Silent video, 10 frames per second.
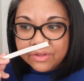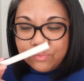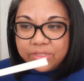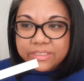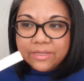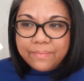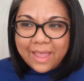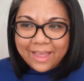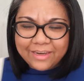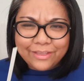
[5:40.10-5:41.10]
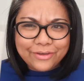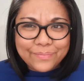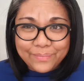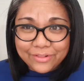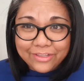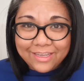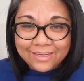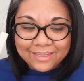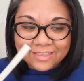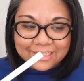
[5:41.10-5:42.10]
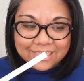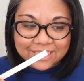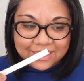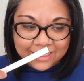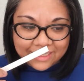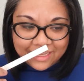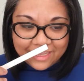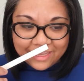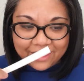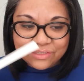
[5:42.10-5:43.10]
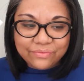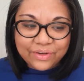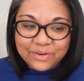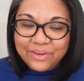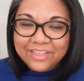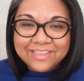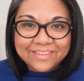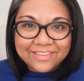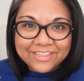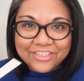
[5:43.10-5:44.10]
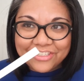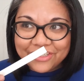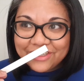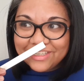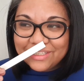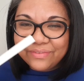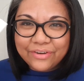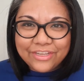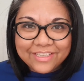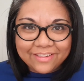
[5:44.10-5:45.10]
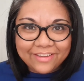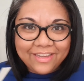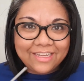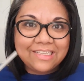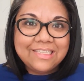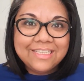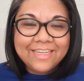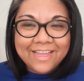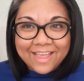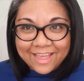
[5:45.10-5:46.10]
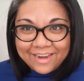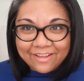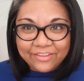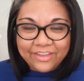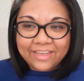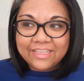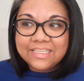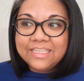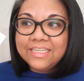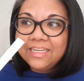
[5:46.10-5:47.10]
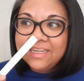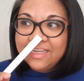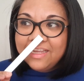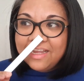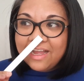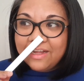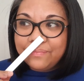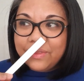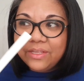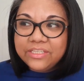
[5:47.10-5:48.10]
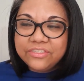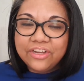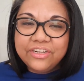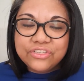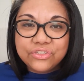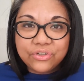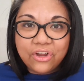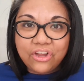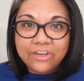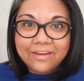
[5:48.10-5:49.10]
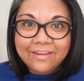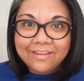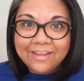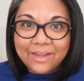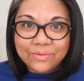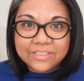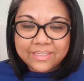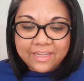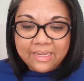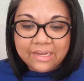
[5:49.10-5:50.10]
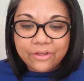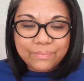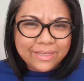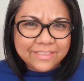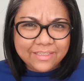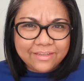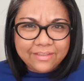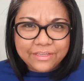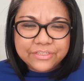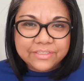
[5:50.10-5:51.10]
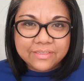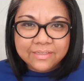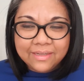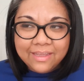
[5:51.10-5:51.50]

with some added milkiness. It's very delicious. It's very delicate and elegant. It's not as strong, I would say, on my skin at least.